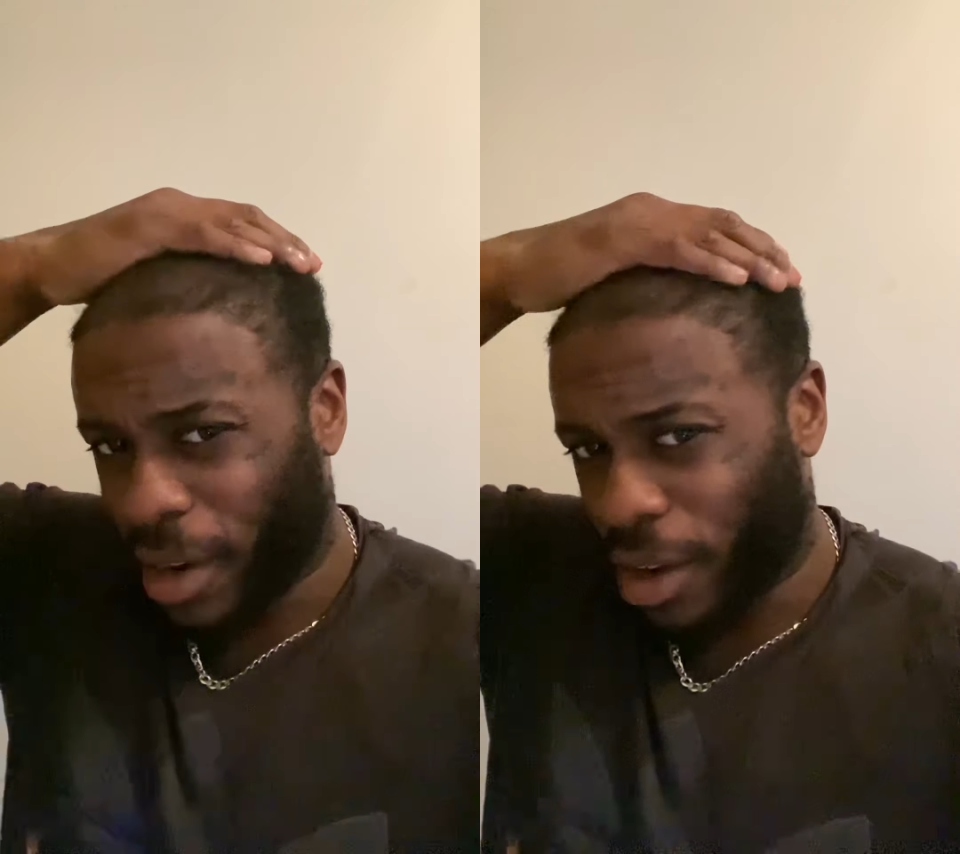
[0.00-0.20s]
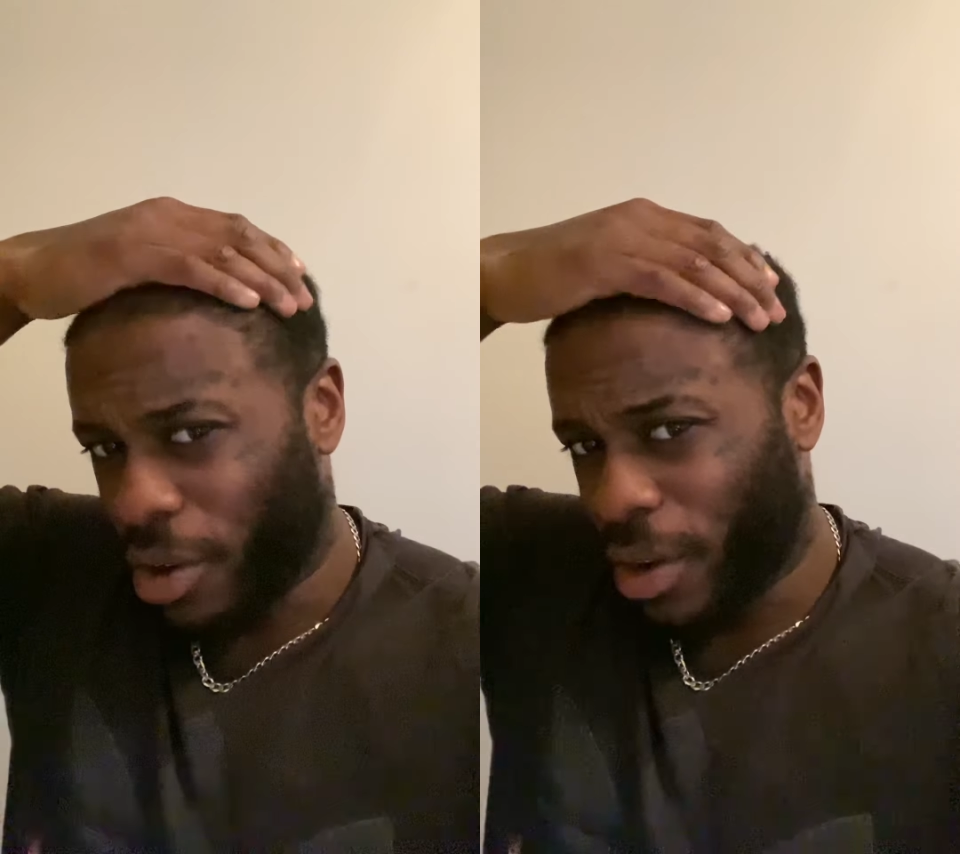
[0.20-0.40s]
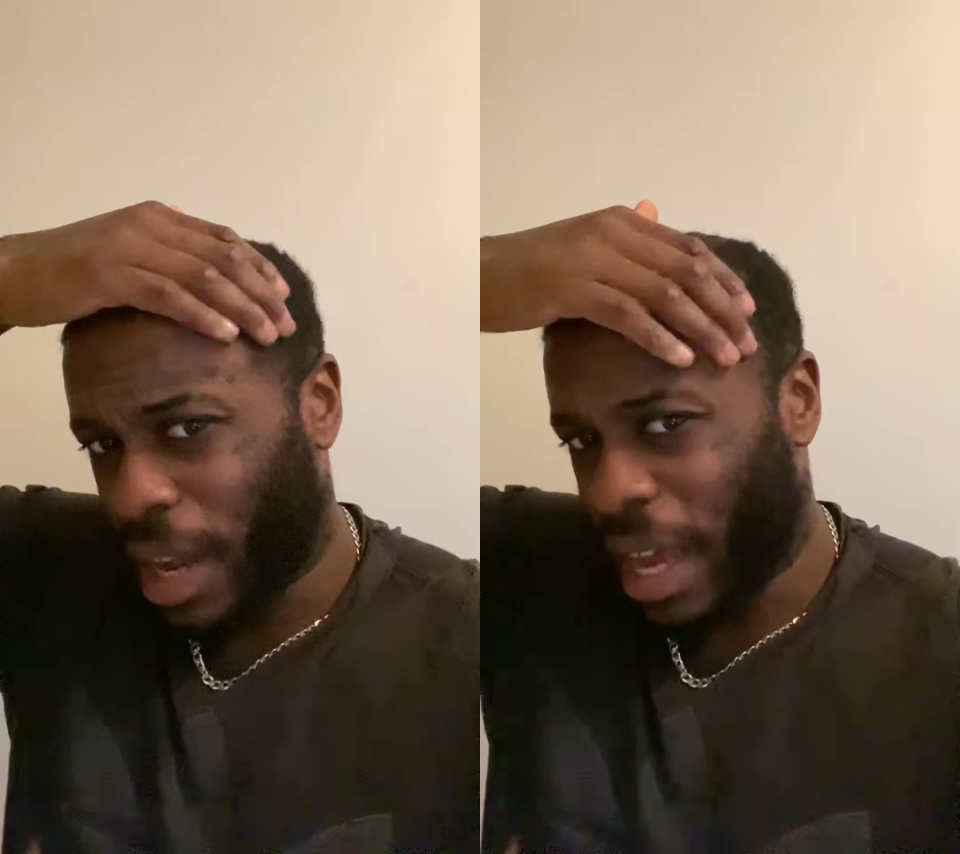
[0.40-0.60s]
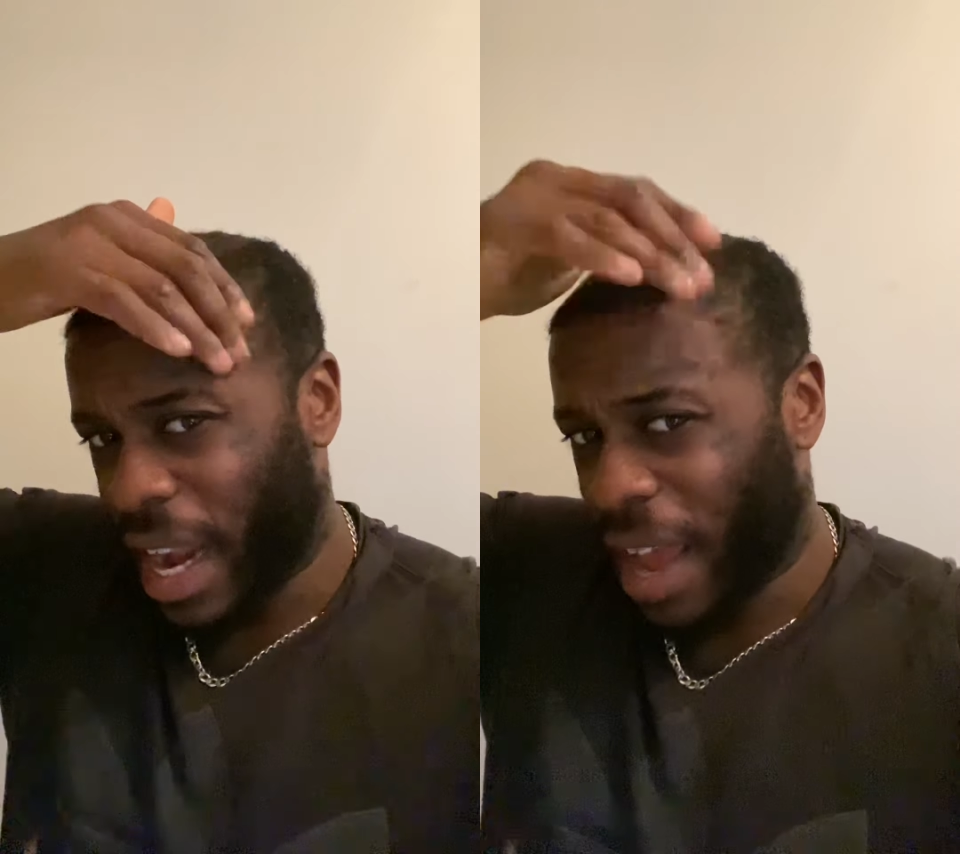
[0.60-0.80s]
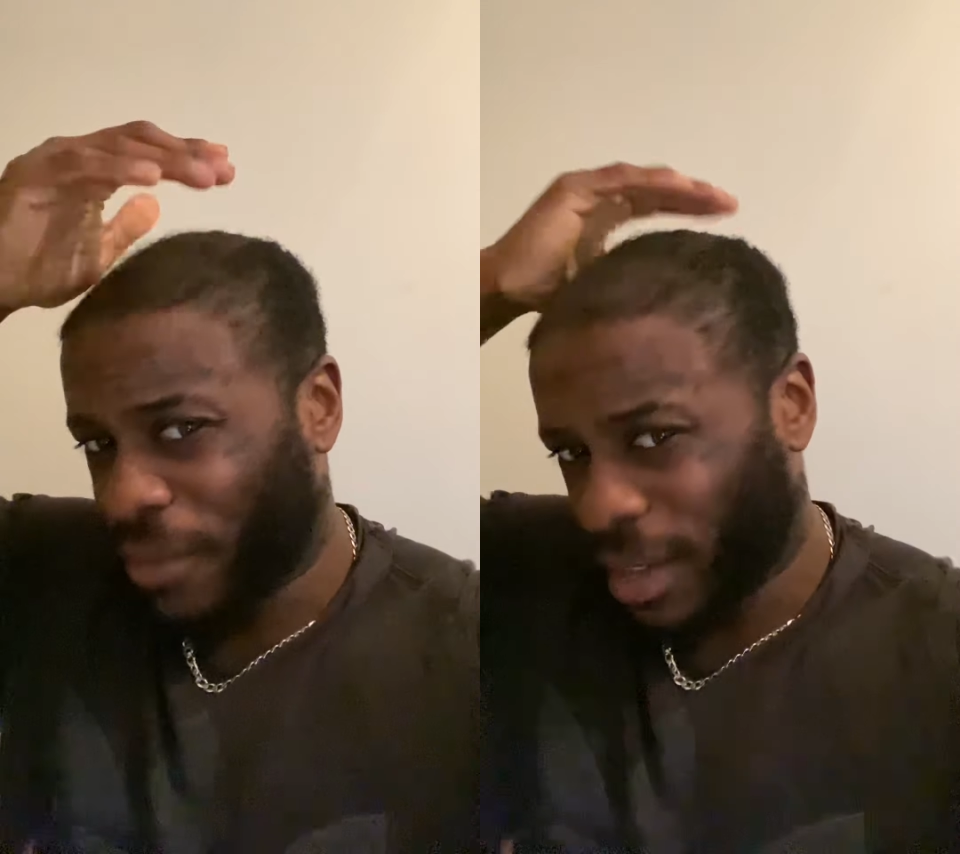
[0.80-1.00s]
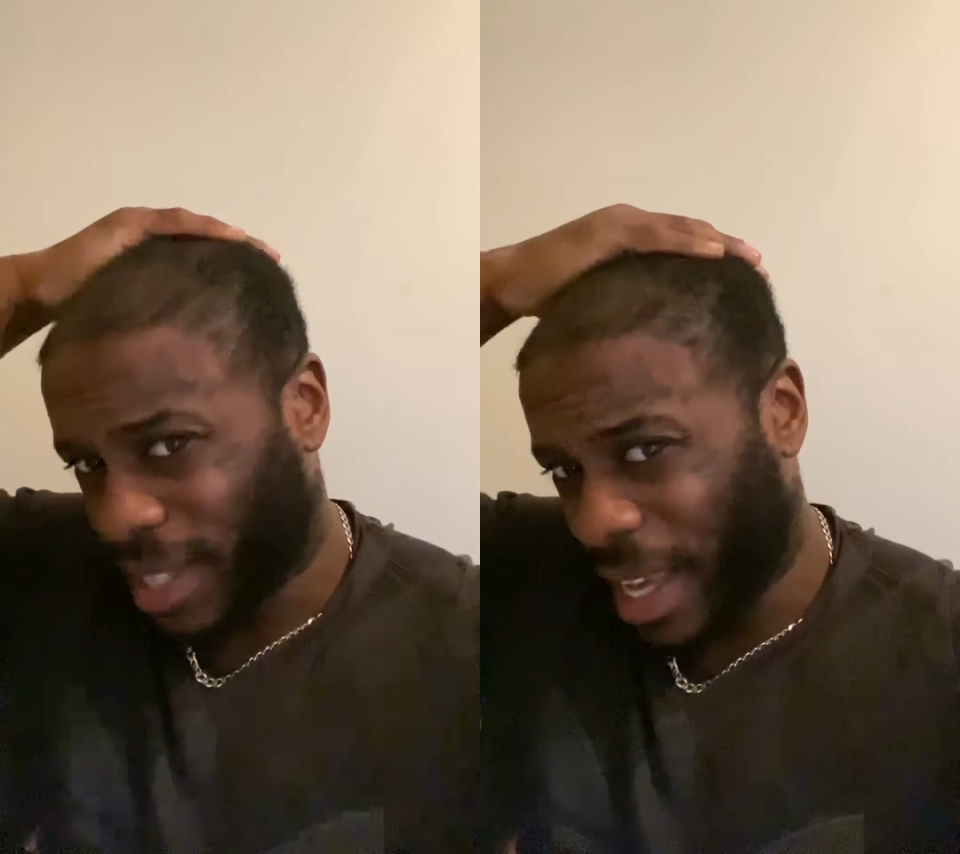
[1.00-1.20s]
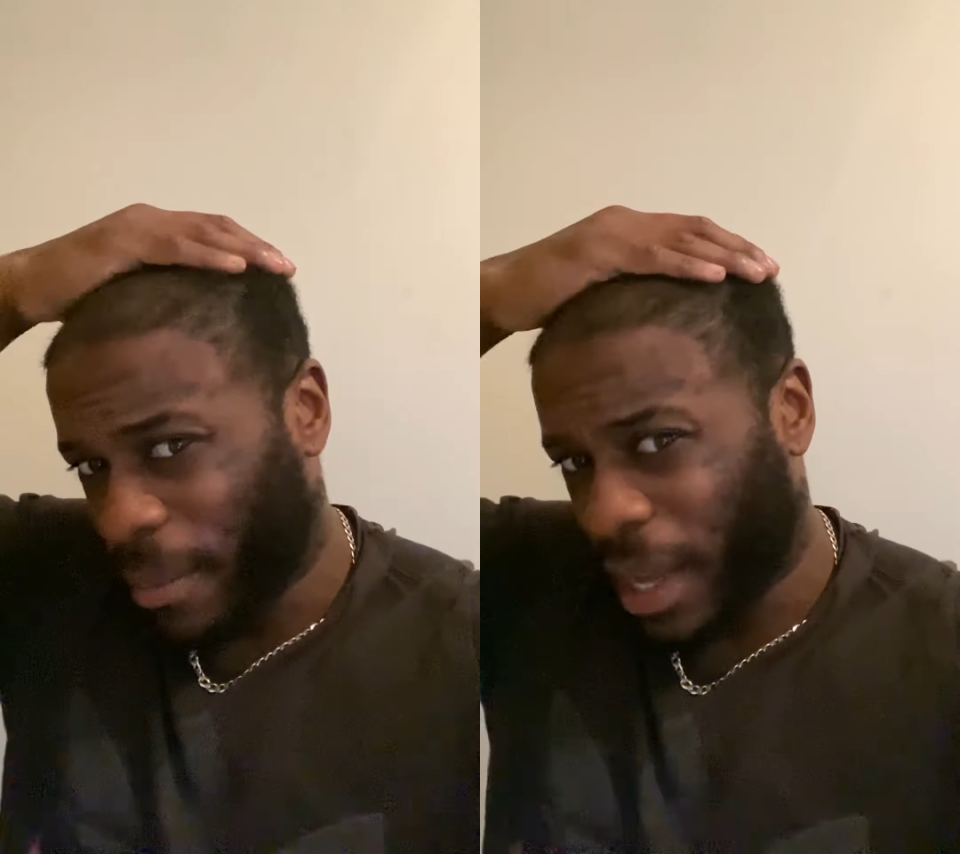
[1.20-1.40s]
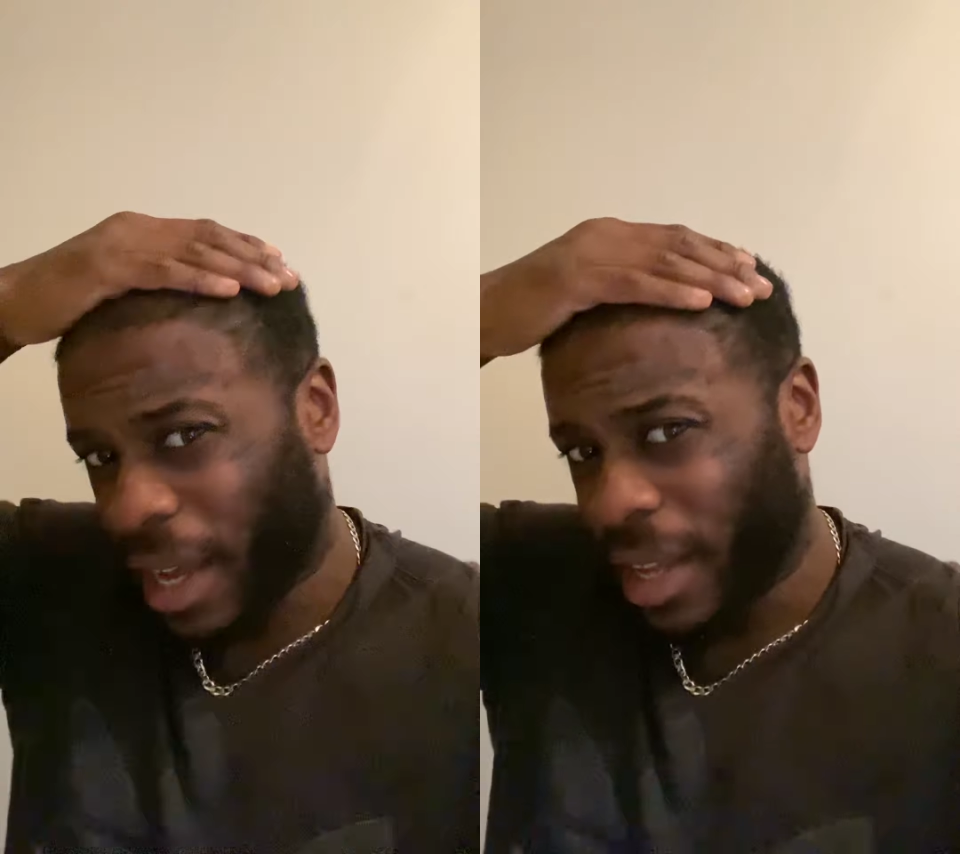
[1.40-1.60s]
I know that, and I have to
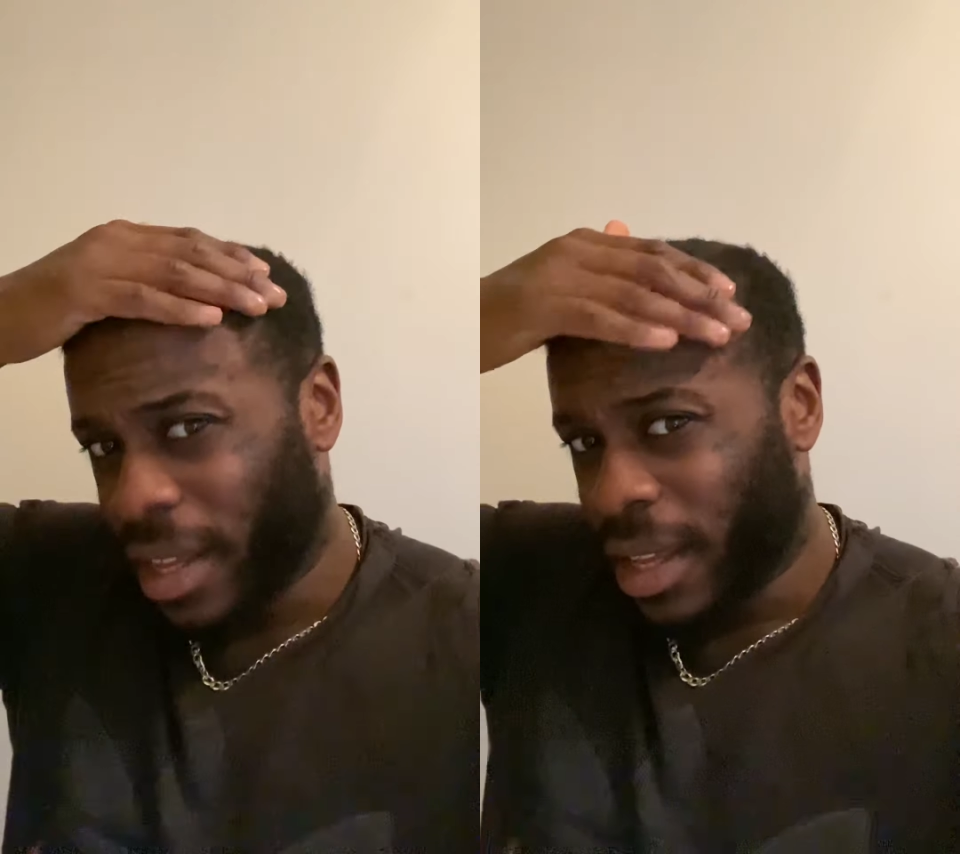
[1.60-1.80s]
accept that.